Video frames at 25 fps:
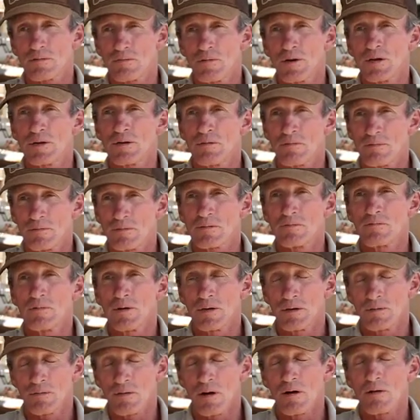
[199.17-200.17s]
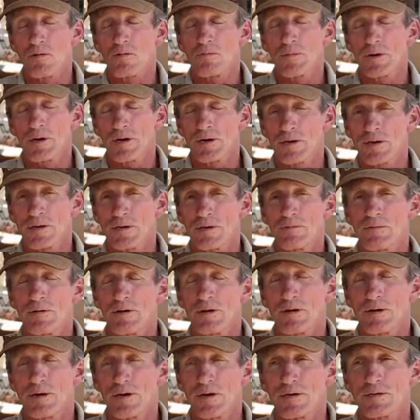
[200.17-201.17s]
to win the win the All American. He
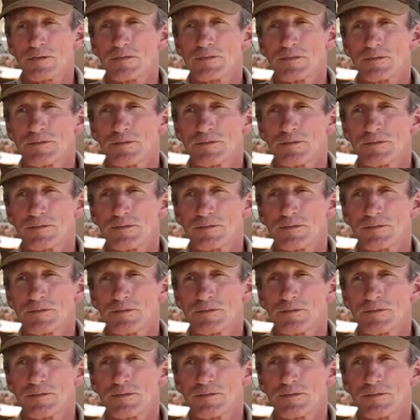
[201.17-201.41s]
really does.